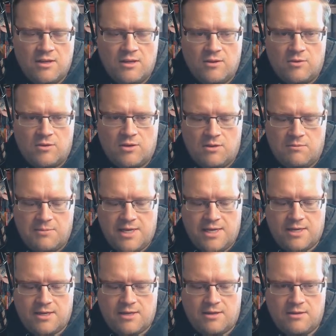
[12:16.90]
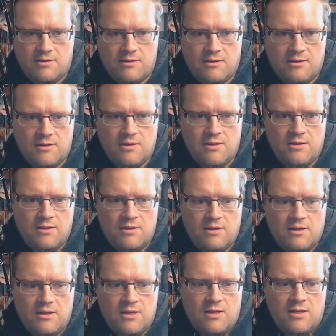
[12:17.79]
We'll come back.
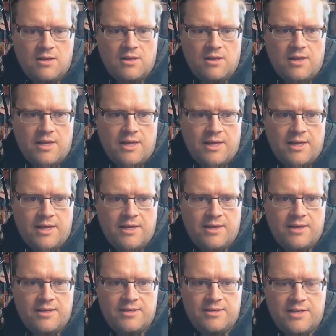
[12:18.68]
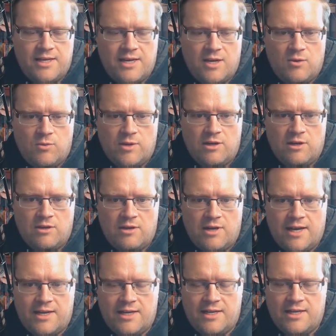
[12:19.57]
And now we're
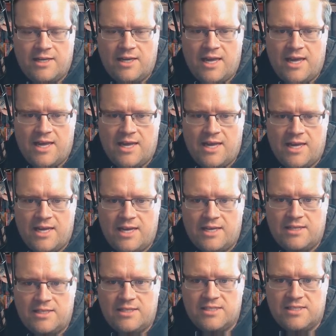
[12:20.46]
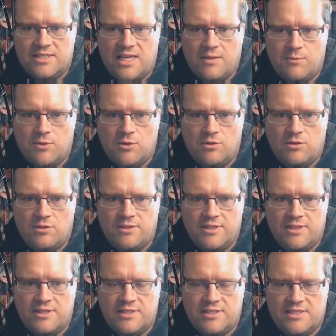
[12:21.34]
adding a disabled
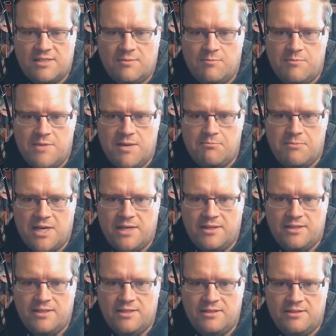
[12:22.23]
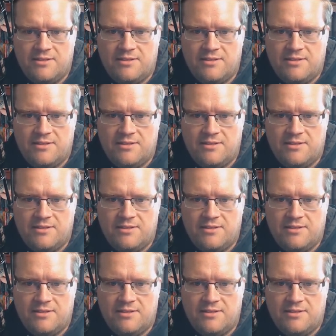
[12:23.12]
submit button.